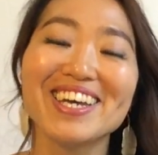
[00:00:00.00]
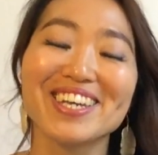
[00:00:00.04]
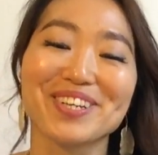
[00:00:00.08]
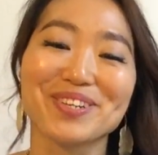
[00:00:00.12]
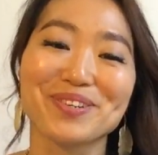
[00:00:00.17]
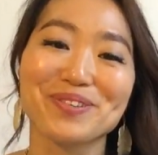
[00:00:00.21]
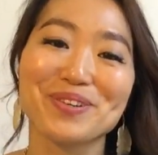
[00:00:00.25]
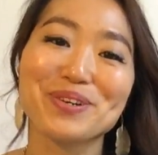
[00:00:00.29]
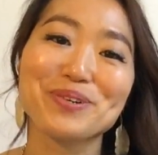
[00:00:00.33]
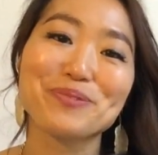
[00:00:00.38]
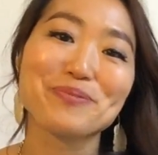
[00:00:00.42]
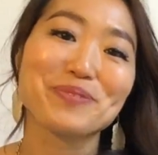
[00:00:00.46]

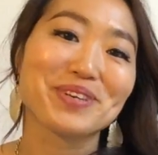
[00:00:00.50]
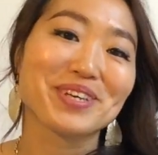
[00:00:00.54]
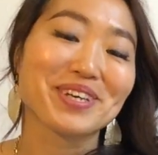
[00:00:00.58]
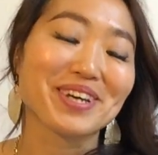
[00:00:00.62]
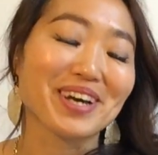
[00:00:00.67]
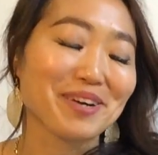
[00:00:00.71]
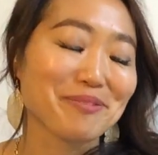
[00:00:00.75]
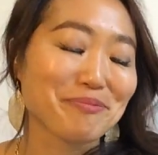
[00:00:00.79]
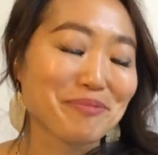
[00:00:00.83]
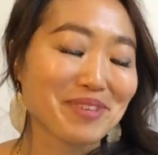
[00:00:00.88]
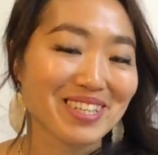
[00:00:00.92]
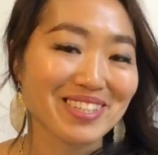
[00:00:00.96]
It will be
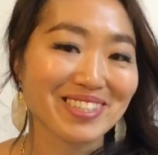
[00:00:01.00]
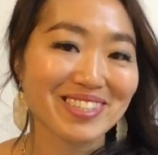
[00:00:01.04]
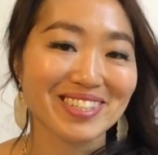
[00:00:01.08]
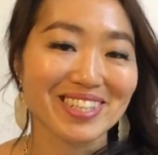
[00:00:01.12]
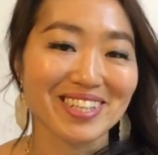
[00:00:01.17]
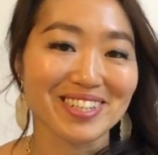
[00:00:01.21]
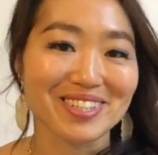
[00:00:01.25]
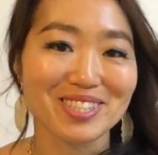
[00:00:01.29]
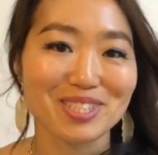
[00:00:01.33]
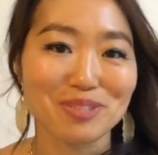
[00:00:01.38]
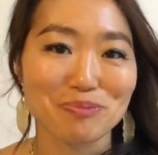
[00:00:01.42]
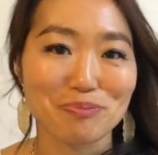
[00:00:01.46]
an
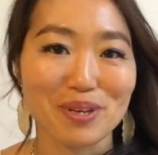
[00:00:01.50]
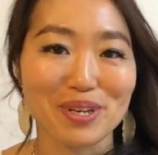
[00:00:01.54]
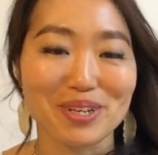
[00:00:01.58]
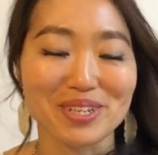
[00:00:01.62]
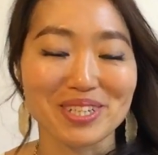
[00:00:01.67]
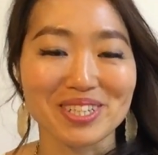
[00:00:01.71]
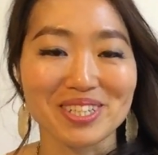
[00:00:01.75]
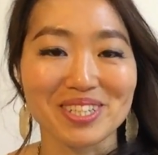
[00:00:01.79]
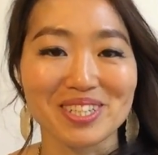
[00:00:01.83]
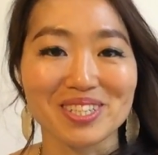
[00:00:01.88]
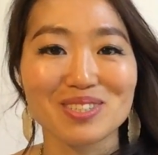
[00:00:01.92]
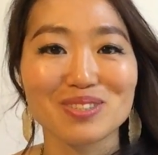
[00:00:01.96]
amazing
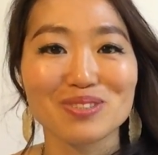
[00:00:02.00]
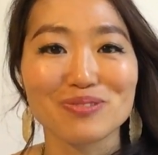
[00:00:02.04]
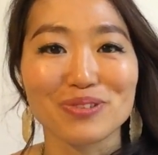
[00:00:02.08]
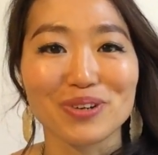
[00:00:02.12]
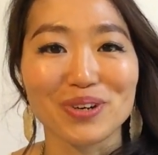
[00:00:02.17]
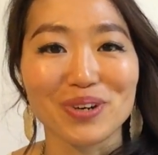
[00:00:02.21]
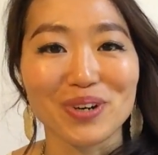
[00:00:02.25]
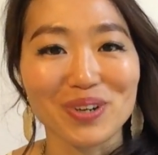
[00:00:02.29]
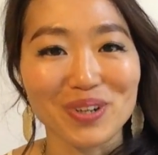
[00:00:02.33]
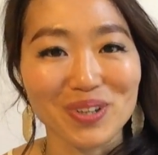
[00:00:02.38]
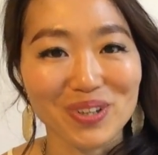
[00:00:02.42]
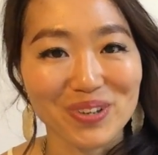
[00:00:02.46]
experience
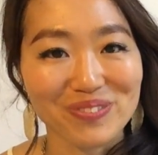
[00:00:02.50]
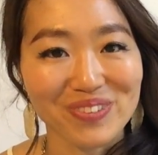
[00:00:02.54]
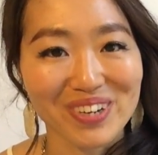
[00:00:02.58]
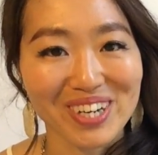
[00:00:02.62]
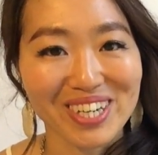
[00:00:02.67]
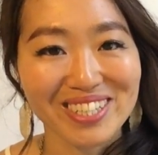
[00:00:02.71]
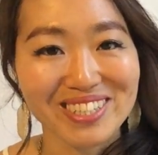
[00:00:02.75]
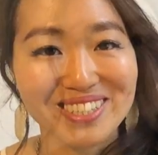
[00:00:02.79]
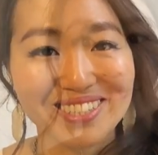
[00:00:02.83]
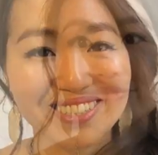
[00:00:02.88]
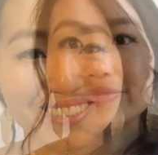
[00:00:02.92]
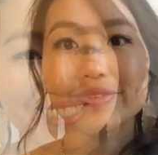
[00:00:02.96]
for all of
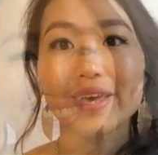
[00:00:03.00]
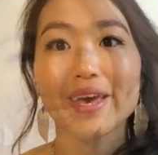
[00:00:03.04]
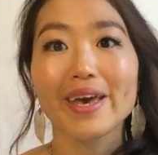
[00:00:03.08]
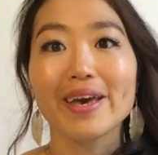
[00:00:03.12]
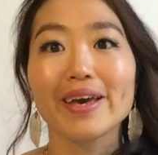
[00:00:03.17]
us.